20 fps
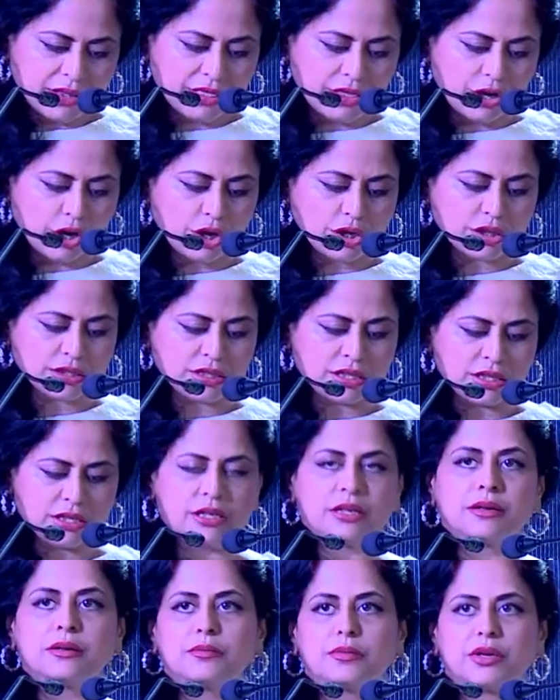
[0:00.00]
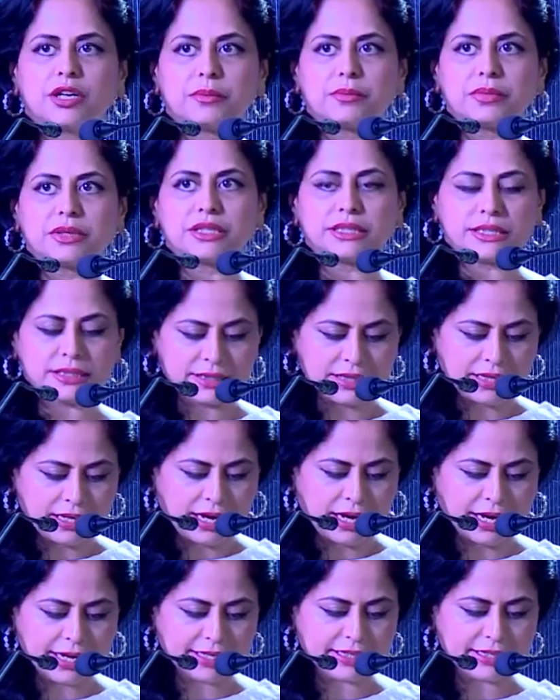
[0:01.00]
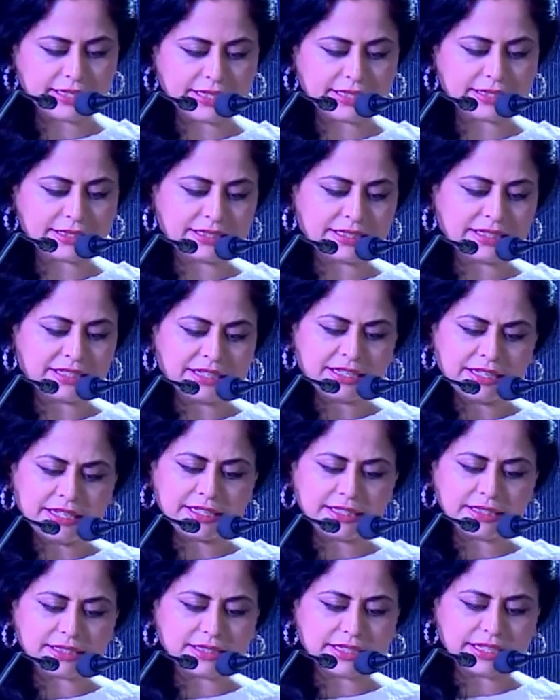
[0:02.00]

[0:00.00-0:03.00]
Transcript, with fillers: thought, purpose, ideas, it is